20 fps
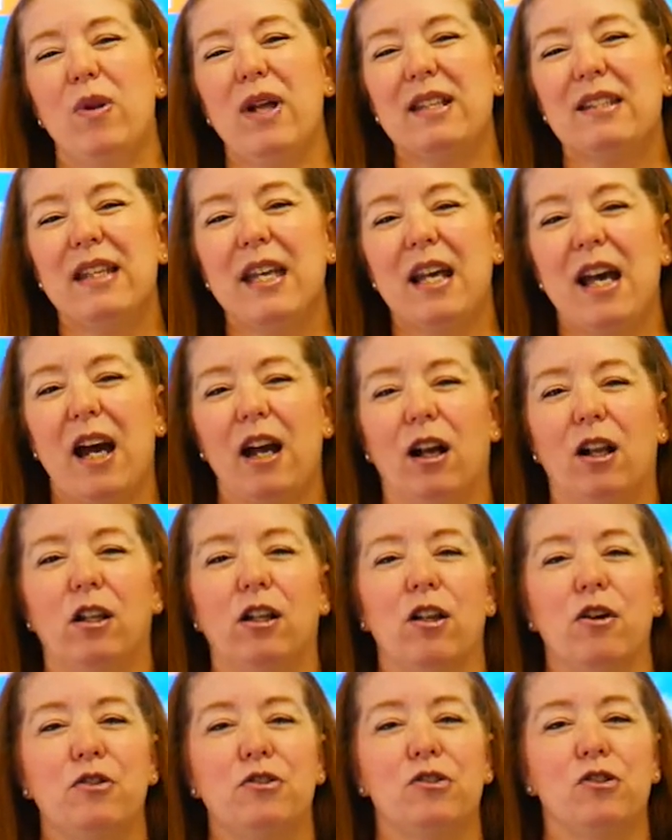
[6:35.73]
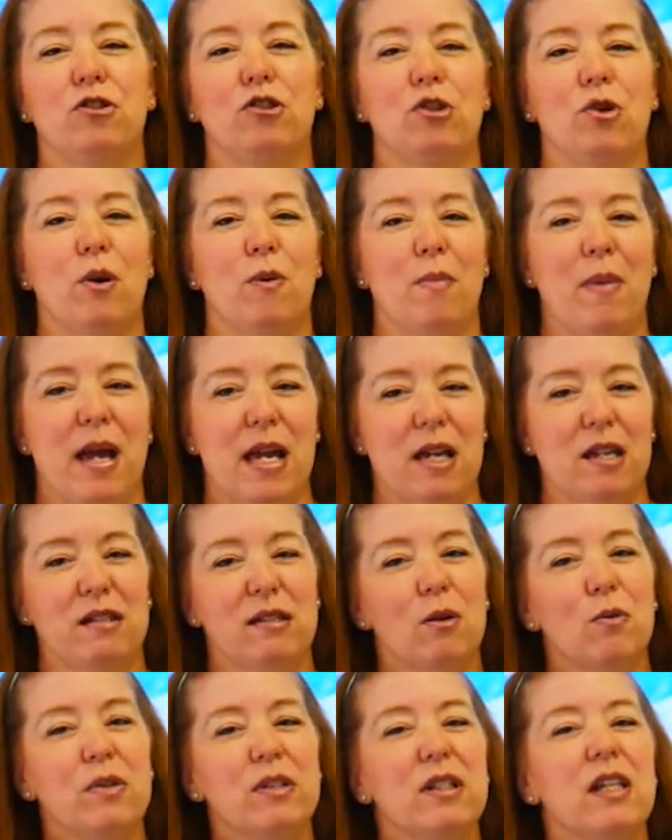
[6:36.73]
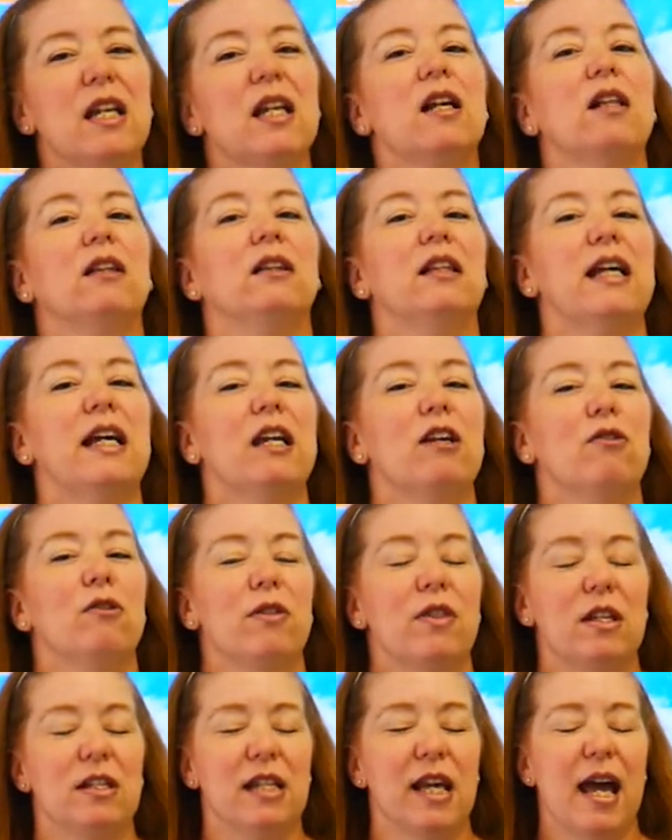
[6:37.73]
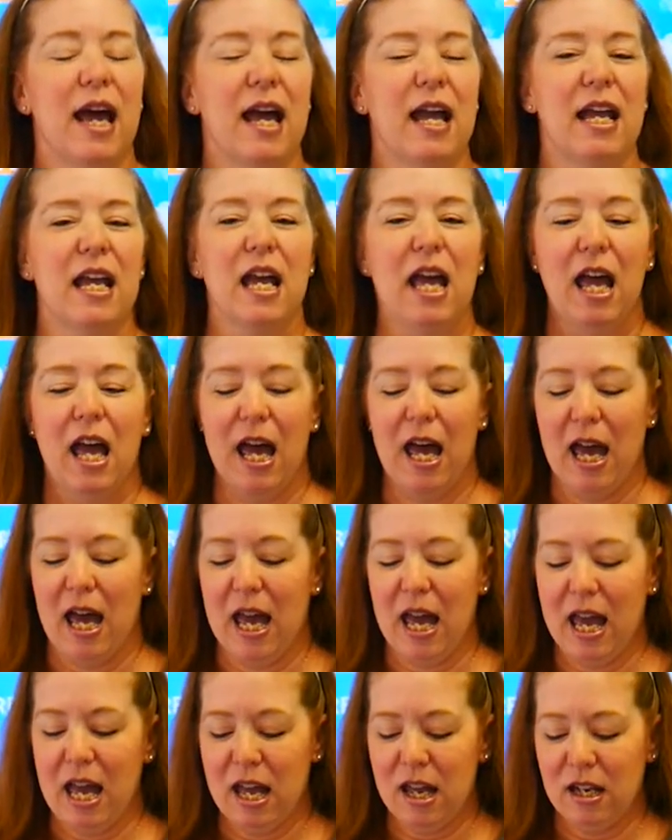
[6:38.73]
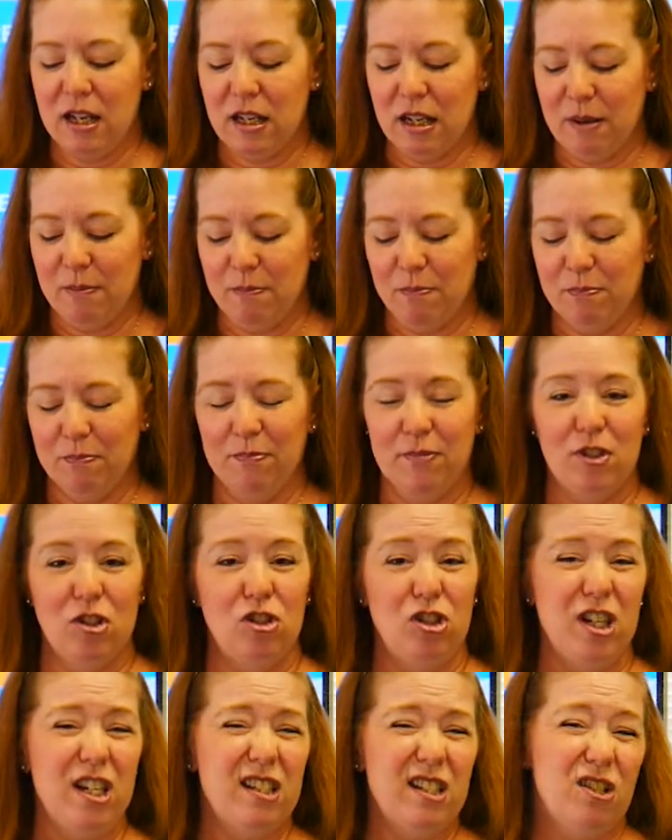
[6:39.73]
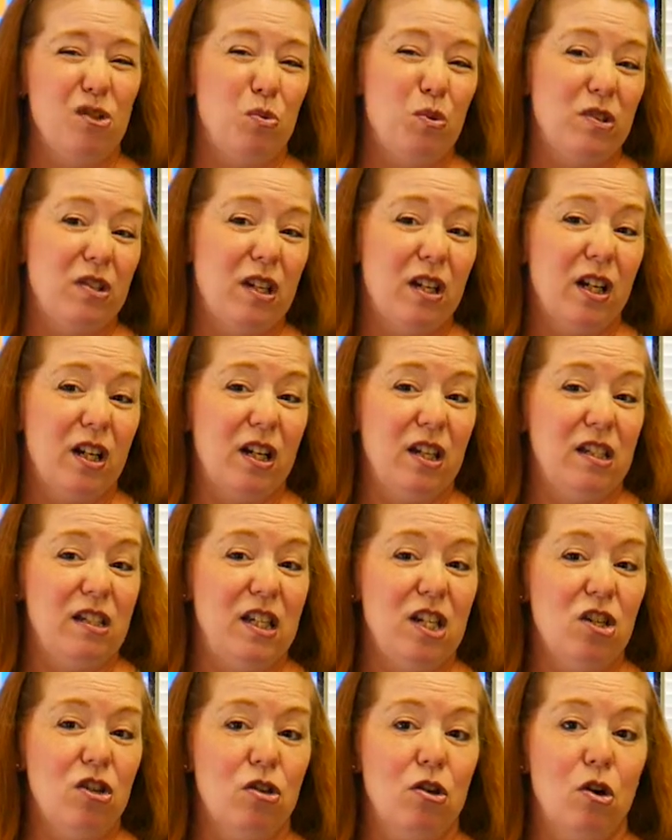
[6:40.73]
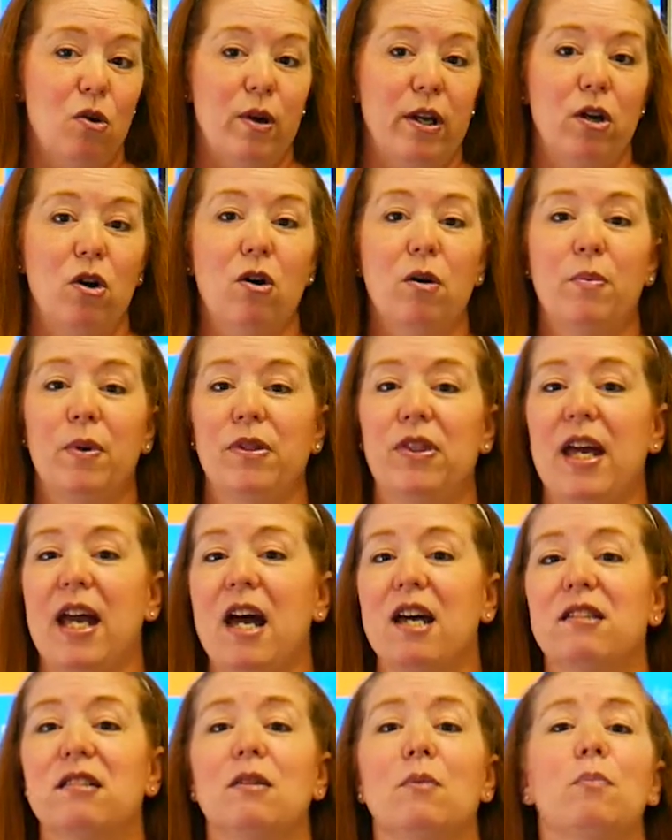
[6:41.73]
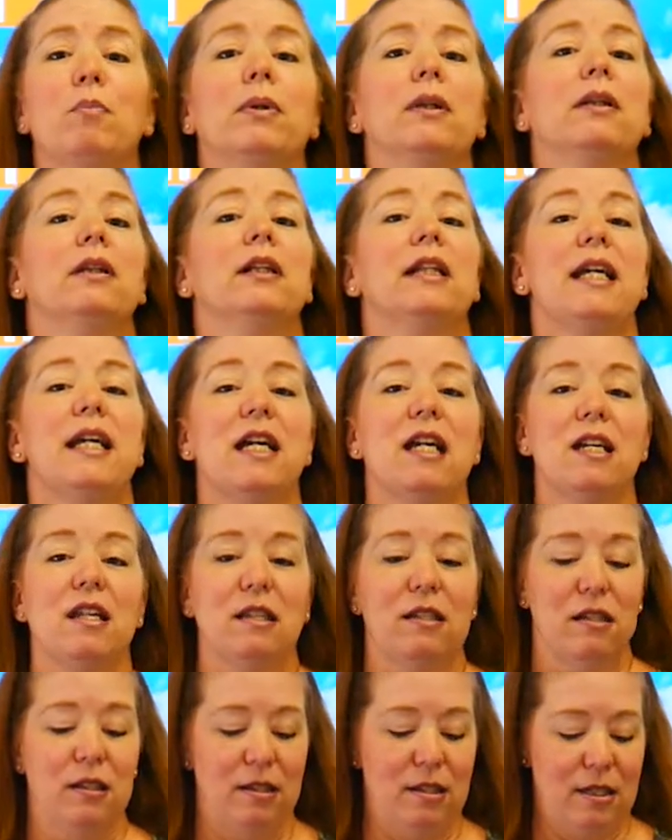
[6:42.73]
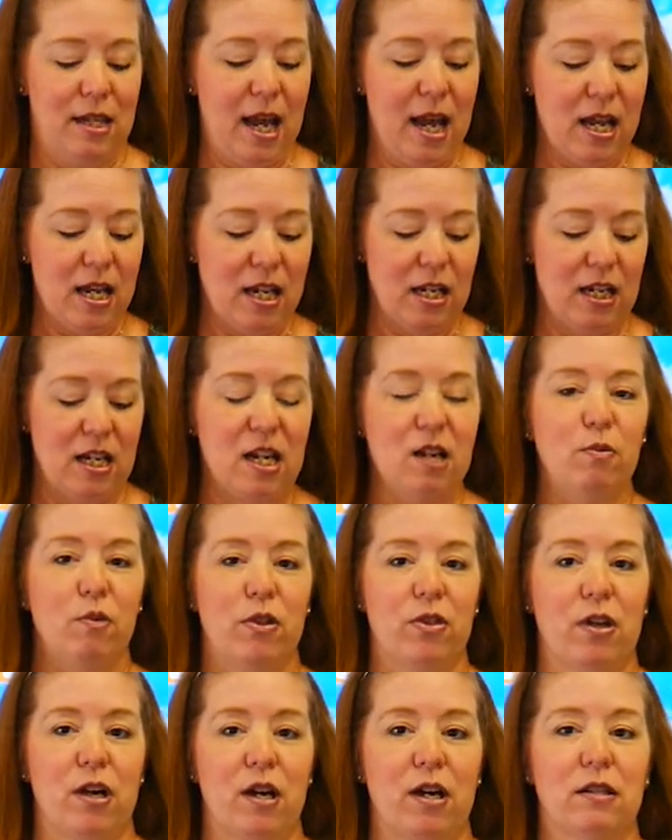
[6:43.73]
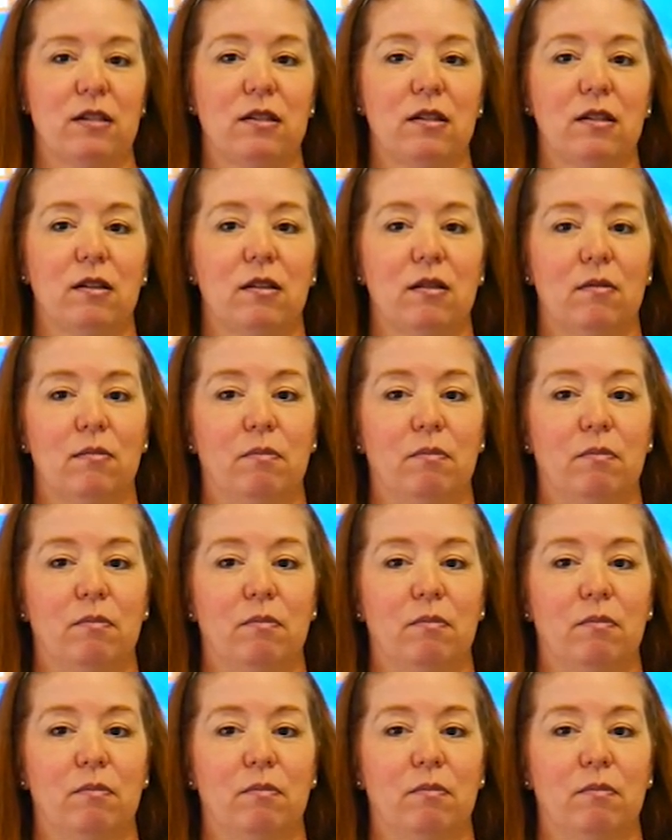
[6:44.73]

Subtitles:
As they got closer to Emmaus, it was getting later in the day, and Jesus was going to continue going on, but they asked him, "Please stay and eat with us."